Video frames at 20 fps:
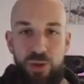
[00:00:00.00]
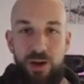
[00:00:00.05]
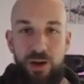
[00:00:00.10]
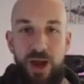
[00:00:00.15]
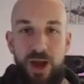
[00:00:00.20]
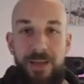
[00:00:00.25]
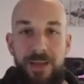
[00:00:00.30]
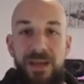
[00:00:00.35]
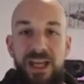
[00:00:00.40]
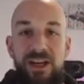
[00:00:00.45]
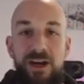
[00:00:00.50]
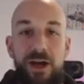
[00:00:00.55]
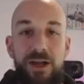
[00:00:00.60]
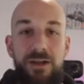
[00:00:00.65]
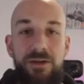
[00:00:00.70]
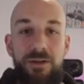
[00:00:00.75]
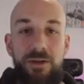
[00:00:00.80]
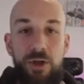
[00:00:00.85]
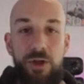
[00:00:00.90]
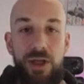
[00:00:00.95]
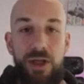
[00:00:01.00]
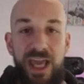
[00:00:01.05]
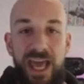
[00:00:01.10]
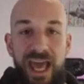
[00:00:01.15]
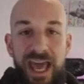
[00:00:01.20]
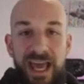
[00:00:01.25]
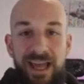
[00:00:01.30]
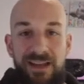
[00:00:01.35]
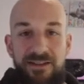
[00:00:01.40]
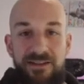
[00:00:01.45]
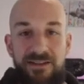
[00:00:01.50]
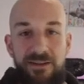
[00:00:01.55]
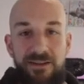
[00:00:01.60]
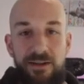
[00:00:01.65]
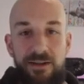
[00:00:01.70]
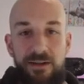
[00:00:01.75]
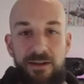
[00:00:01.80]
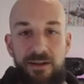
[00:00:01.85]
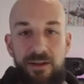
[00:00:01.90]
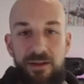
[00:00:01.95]
I may not look at
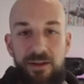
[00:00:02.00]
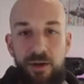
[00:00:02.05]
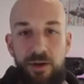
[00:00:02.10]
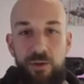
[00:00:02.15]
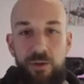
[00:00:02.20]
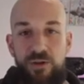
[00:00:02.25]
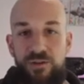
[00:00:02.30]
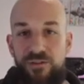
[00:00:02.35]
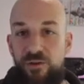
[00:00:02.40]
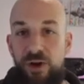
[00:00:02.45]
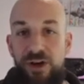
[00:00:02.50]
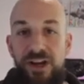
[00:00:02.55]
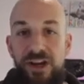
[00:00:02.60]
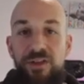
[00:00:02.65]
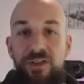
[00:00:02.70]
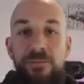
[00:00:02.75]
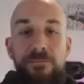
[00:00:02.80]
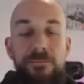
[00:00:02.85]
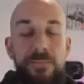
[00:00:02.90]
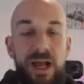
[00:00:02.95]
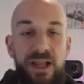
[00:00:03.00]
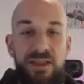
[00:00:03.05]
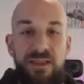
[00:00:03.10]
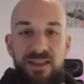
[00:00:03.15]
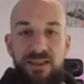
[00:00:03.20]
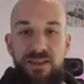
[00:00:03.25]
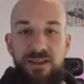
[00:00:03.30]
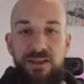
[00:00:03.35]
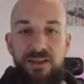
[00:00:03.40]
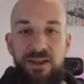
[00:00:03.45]
those for another month.